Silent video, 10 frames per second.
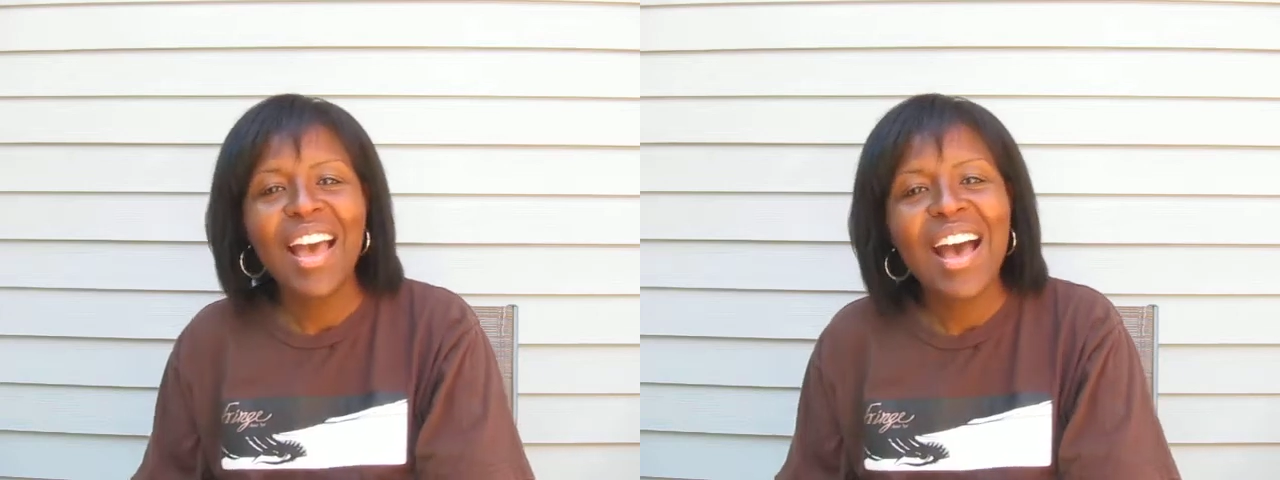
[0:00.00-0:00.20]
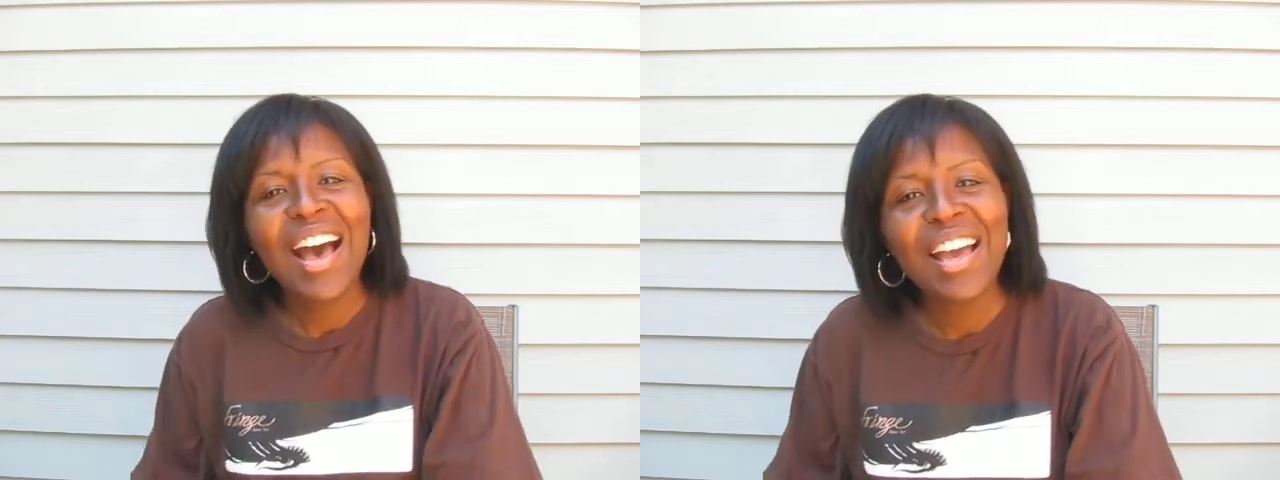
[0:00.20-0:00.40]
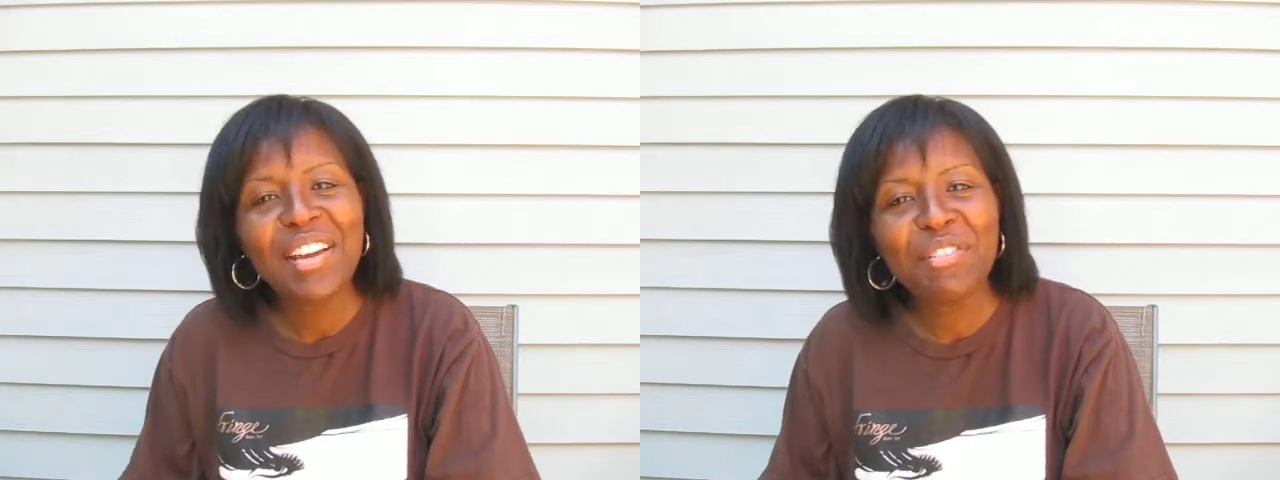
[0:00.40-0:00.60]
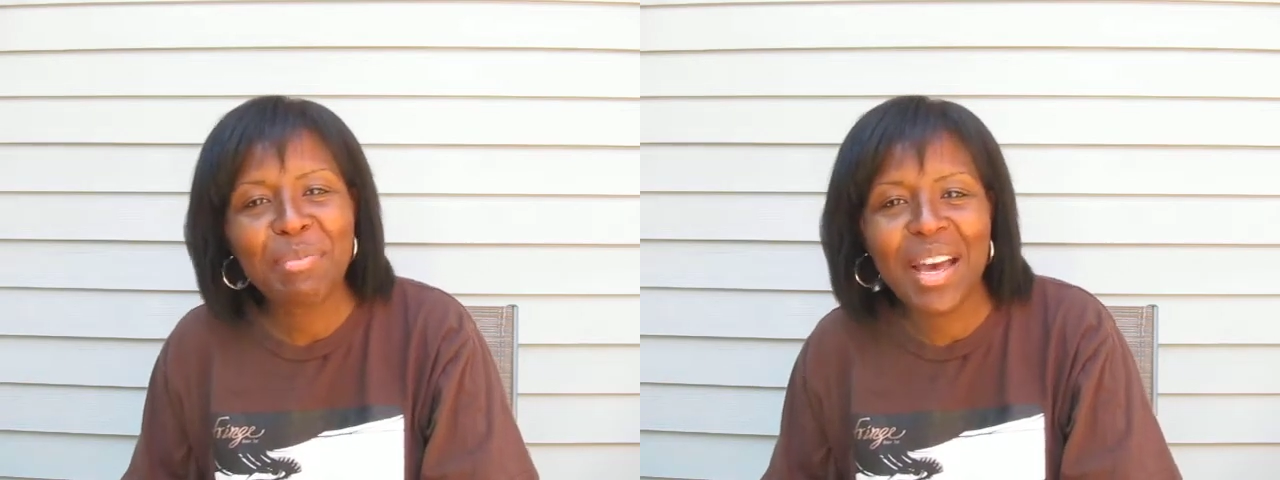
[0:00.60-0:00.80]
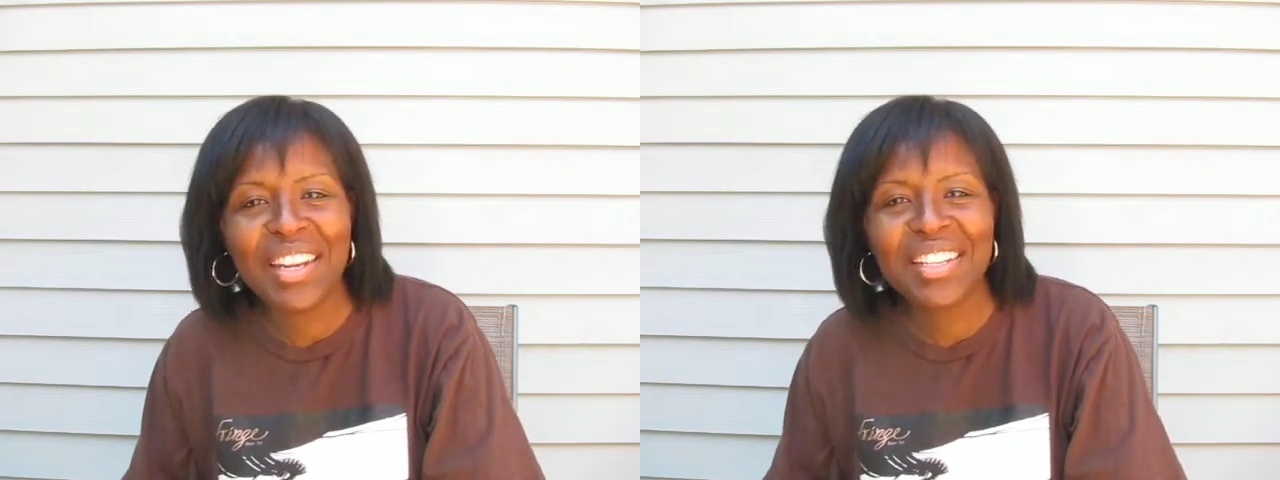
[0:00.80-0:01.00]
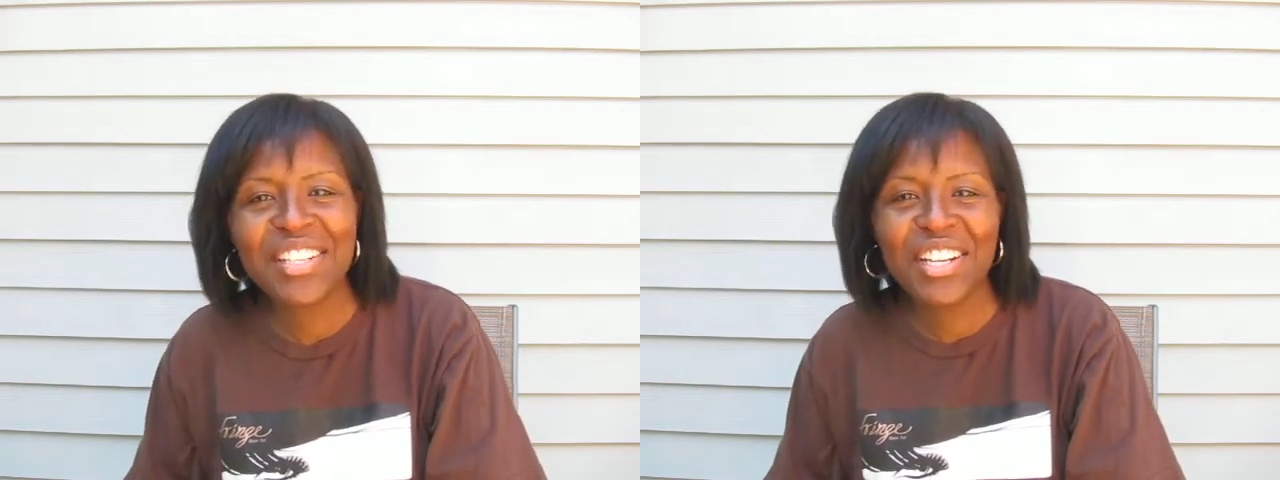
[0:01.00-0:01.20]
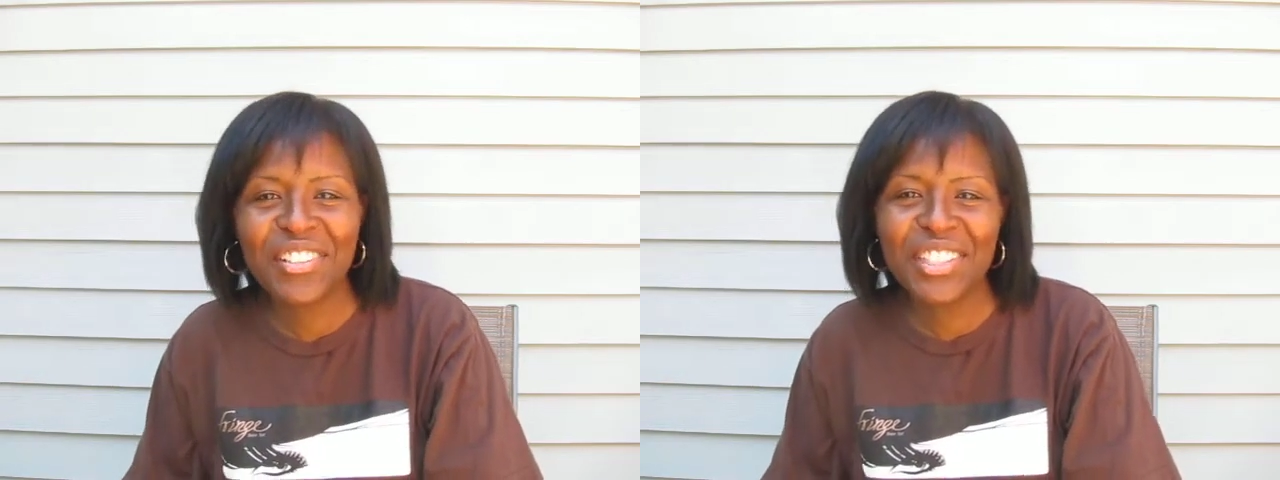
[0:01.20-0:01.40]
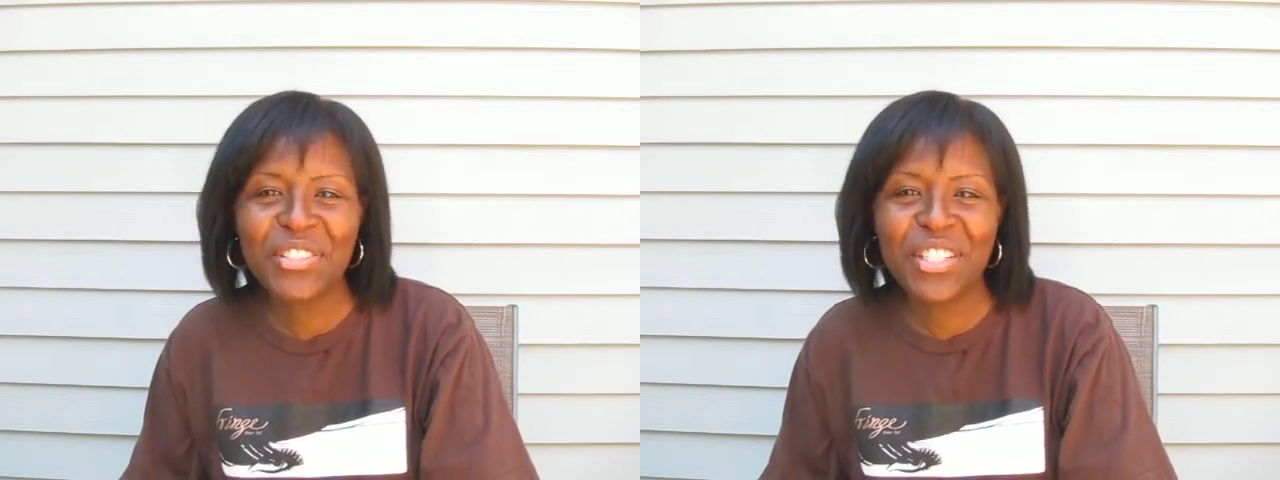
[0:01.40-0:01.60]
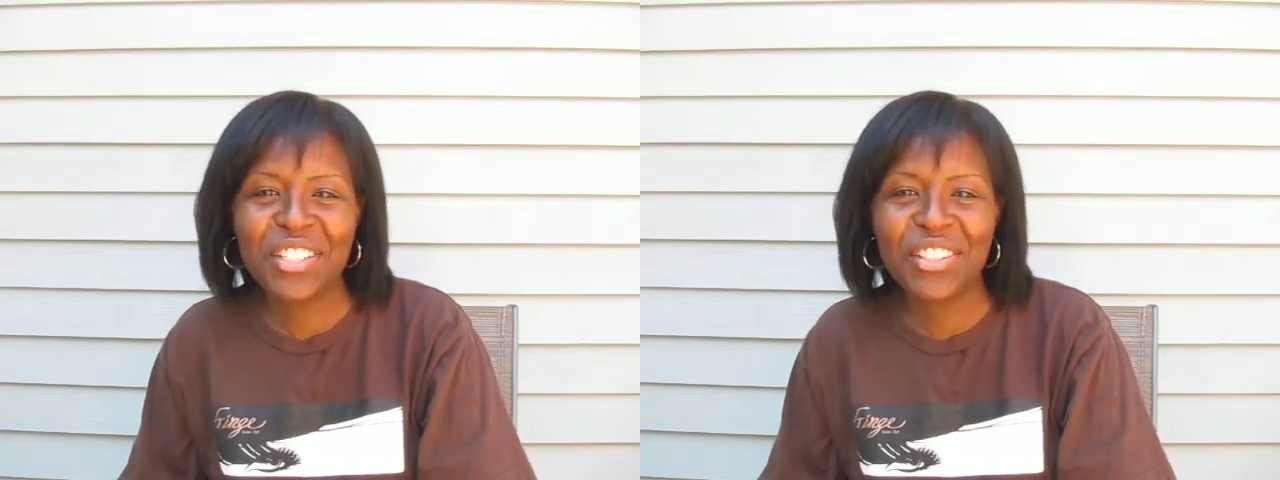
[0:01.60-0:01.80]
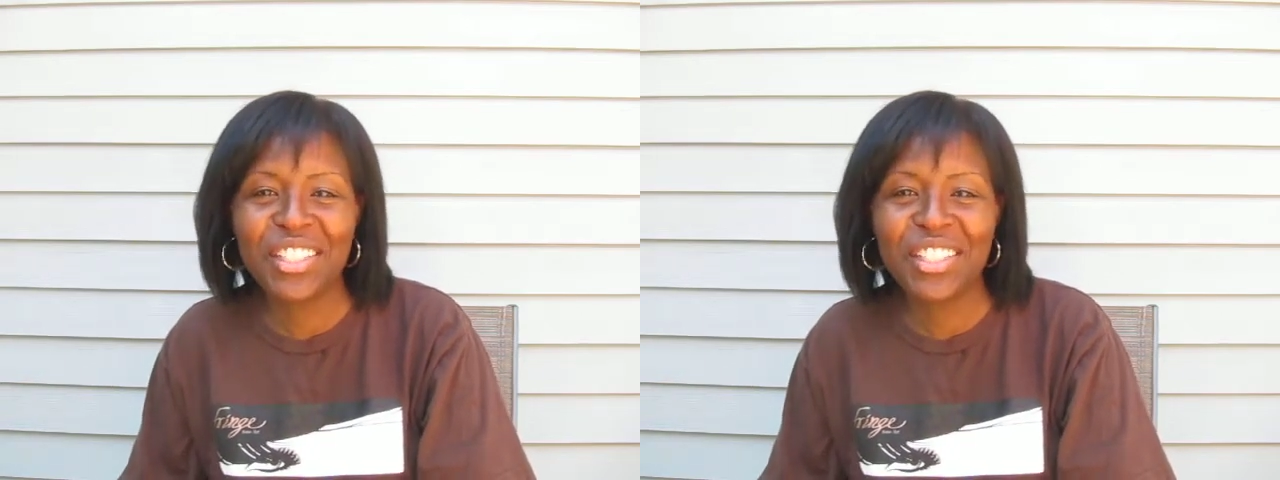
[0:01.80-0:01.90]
Hi everybody, Sherry Lucille